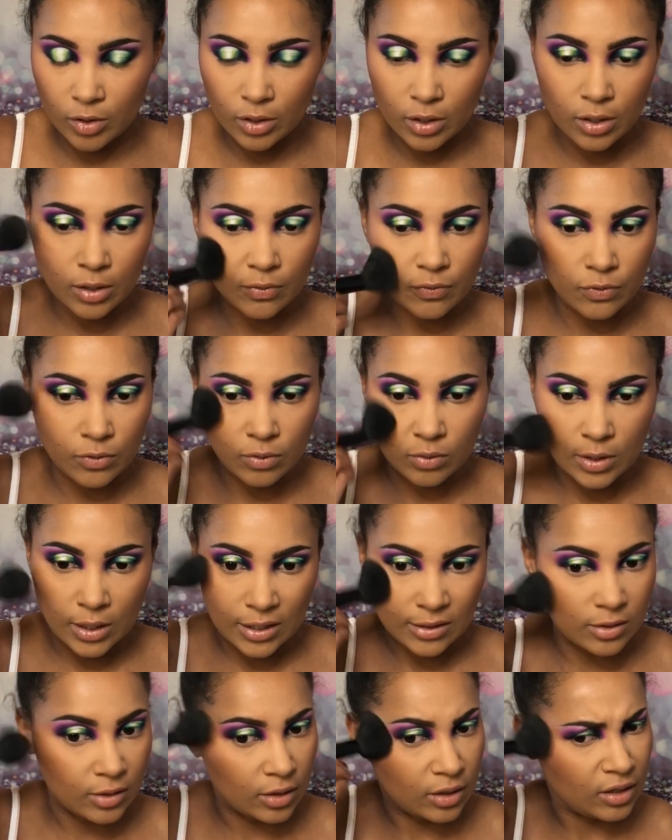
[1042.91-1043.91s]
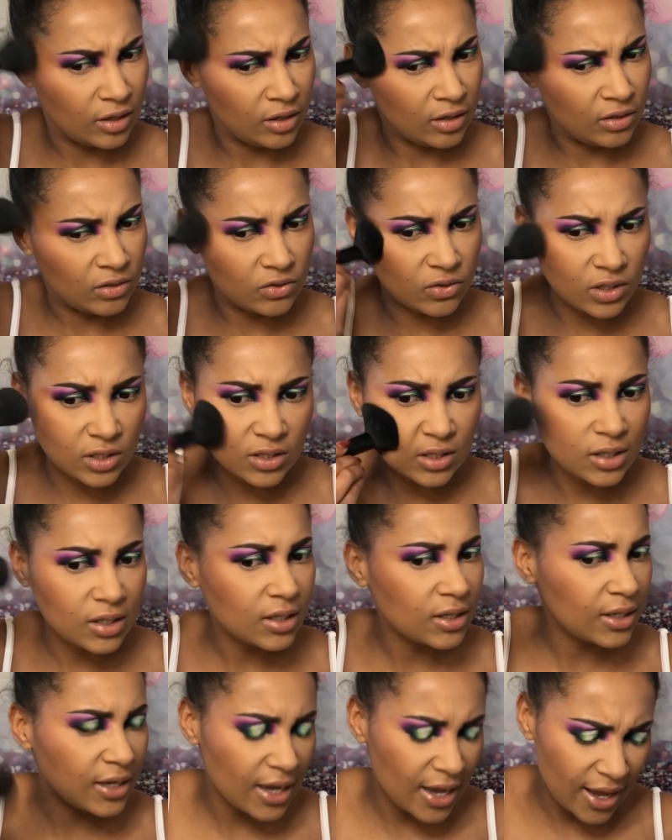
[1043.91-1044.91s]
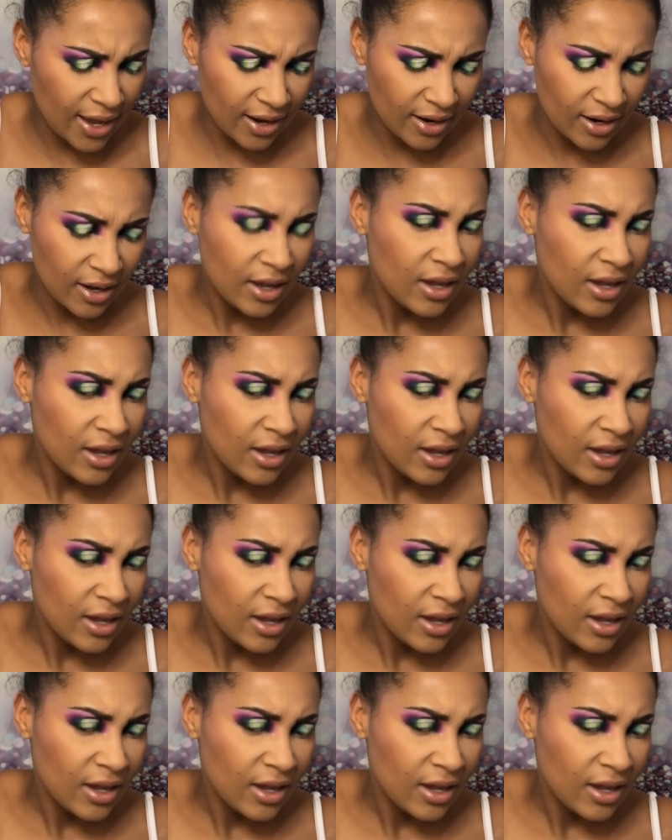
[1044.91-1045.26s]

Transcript: if you guys are interested in that.